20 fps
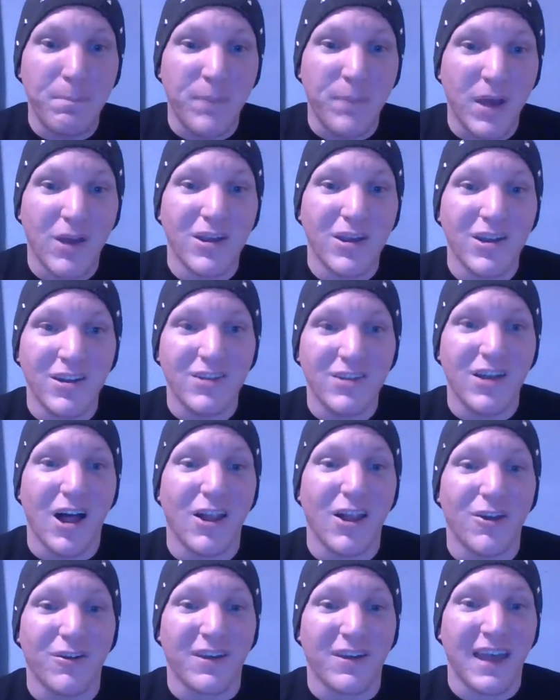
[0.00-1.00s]
$1 million
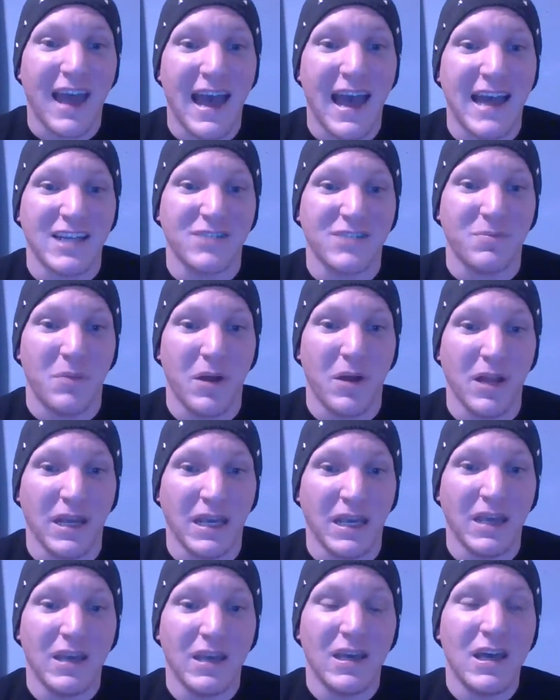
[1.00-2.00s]
cash
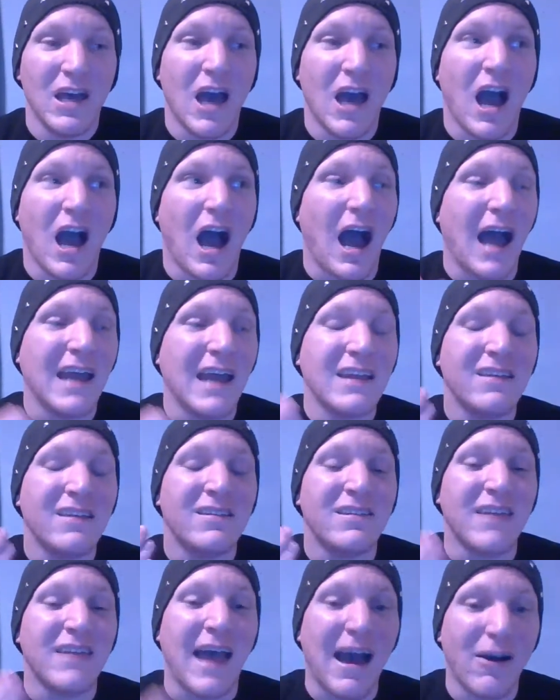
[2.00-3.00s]
money. I
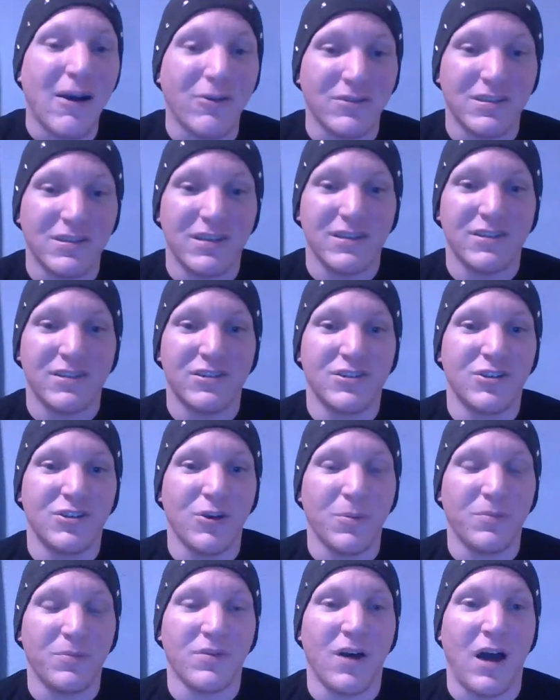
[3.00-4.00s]
doubt
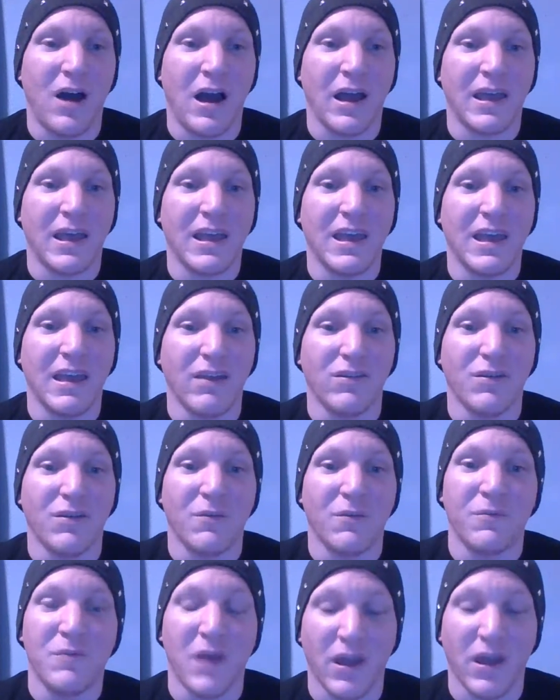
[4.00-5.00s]
Snoop Dogg is
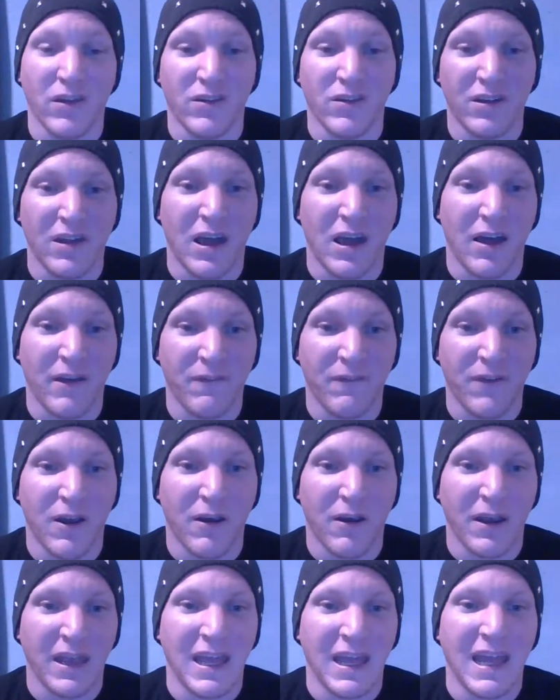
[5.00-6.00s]
a
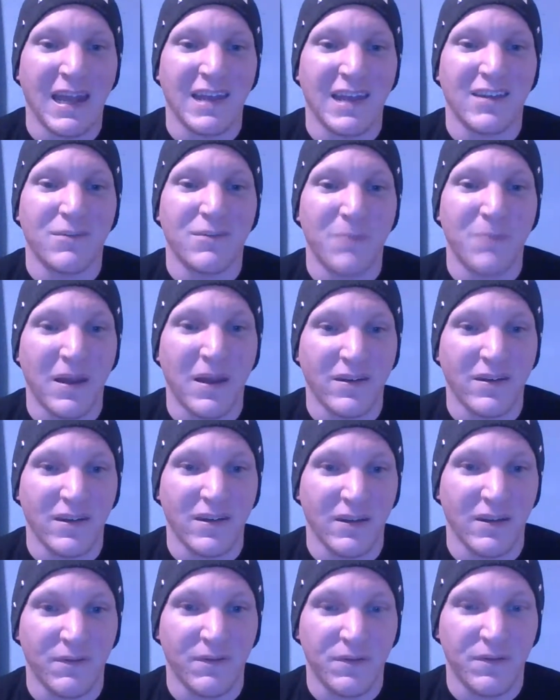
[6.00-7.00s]
very
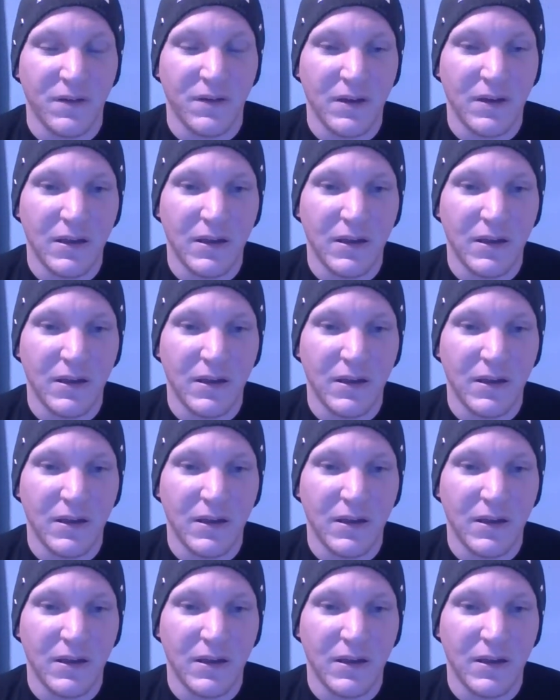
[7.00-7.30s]
inexpensive